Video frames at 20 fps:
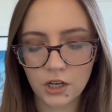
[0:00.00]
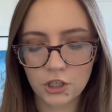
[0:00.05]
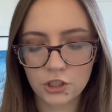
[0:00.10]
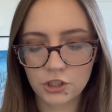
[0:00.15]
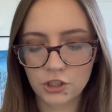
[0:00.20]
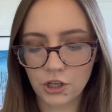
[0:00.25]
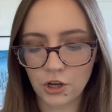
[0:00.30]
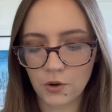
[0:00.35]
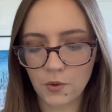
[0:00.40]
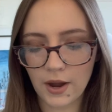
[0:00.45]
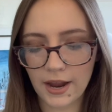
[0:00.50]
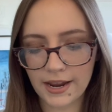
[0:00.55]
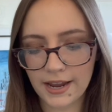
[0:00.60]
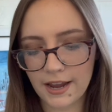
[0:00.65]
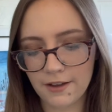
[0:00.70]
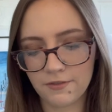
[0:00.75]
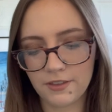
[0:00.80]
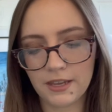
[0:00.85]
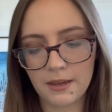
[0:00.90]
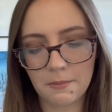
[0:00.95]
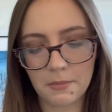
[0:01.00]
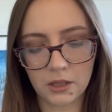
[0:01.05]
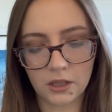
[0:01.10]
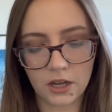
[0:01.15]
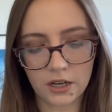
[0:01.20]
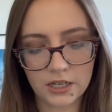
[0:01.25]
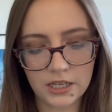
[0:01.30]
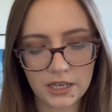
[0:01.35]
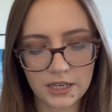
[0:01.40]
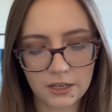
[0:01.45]
So I have the
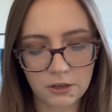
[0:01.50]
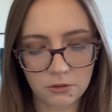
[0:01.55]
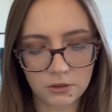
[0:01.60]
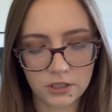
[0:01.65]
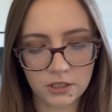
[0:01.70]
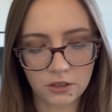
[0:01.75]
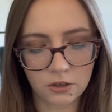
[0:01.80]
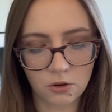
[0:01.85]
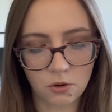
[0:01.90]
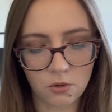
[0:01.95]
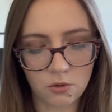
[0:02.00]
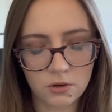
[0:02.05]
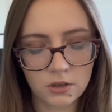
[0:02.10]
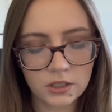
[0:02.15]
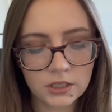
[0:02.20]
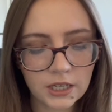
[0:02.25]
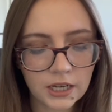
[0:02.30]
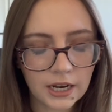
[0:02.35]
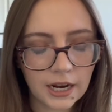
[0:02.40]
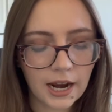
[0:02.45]
Milani Gilded Gold,